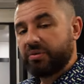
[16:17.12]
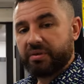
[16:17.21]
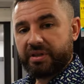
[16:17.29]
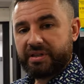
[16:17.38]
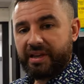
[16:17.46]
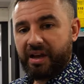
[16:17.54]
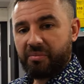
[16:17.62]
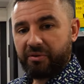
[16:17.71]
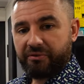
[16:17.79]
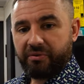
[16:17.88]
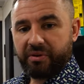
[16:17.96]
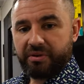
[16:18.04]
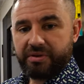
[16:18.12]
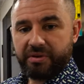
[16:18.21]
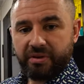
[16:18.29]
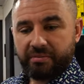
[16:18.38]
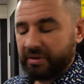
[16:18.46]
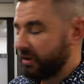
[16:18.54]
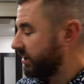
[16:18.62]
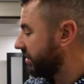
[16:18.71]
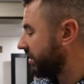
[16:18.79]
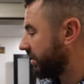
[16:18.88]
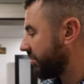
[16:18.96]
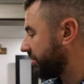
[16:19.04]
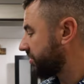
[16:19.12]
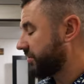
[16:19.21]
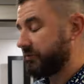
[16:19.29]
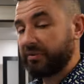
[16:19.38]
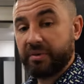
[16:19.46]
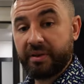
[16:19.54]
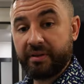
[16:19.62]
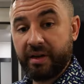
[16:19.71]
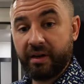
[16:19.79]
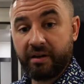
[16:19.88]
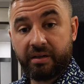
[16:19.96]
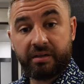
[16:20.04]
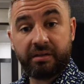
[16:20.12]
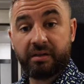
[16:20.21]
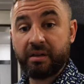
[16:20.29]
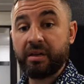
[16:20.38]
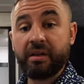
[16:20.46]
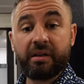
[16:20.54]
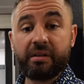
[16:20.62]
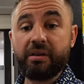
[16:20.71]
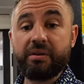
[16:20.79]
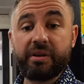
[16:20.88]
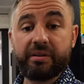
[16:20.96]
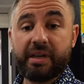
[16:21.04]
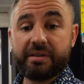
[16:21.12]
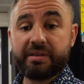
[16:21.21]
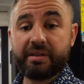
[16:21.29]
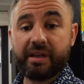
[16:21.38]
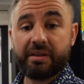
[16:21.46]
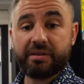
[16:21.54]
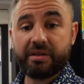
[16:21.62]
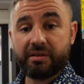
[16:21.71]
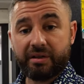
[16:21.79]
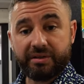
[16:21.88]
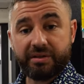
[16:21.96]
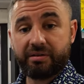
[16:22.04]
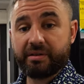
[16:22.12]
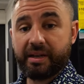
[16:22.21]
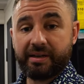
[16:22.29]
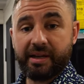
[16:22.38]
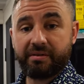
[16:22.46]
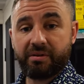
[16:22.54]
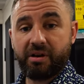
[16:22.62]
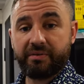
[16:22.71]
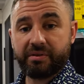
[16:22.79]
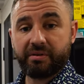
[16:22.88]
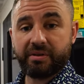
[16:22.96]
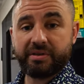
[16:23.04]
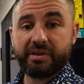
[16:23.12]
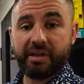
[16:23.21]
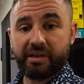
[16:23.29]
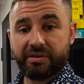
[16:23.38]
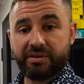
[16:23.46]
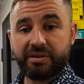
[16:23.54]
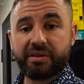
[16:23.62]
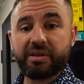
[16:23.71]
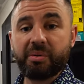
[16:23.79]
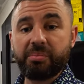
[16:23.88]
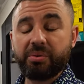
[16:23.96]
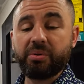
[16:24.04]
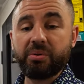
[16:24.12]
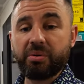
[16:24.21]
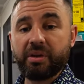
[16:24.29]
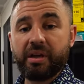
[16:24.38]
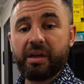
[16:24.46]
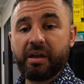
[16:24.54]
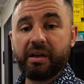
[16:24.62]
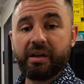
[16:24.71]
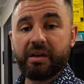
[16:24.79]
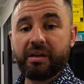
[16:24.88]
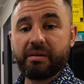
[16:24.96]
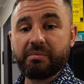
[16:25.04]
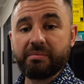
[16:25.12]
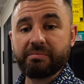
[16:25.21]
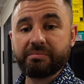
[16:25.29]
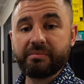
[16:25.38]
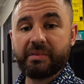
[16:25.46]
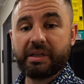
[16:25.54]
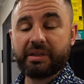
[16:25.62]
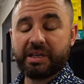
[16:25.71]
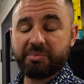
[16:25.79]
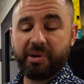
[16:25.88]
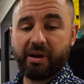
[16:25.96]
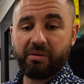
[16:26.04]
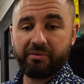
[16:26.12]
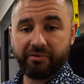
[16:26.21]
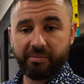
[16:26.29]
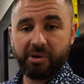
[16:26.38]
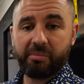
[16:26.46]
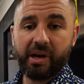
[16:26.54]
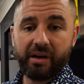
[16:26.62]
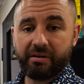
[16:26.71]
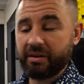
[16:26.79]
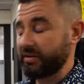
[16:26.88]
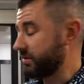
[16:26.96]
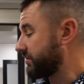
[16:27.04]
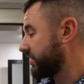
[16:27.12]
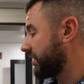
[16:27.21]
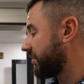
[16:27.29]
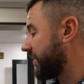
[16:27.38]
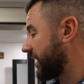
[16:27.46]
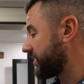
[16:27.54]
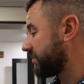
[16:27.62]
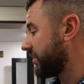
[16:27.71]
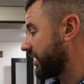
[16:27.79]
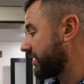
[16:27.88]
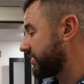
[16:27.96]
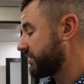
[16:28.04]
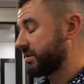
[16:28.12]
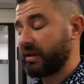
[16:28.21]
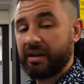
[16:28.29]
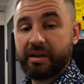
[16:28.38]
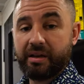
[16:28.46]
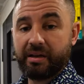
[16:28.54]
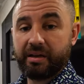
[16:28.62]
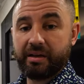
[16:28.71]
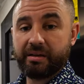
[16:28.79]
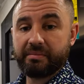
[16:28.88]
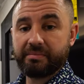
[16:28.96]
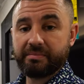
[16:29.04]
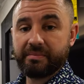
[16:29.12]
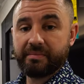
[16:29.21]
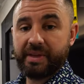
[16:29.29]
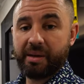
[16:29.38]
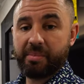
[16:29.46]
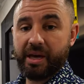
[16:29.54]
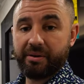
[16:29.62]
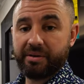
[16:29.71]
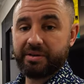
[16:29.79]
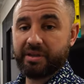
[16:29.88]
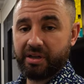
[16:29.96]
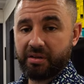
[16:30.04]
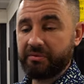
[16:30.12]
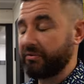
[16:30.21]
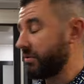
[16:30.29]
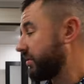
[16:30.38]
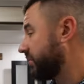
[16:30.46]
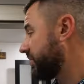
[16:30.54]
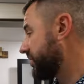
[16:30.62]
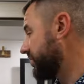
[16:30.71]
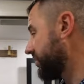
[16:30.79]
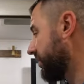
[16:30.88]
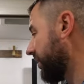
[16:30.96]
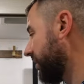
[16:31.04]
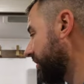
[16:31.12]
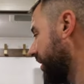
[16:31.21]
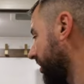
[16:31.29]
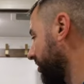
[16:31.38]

cool this down before your trip, put your food in there, go to your destination, then turn that down to off-the-grid setting. It's just going to pull less power from your battery, so it's going to maximize that battery setup for you, which is great.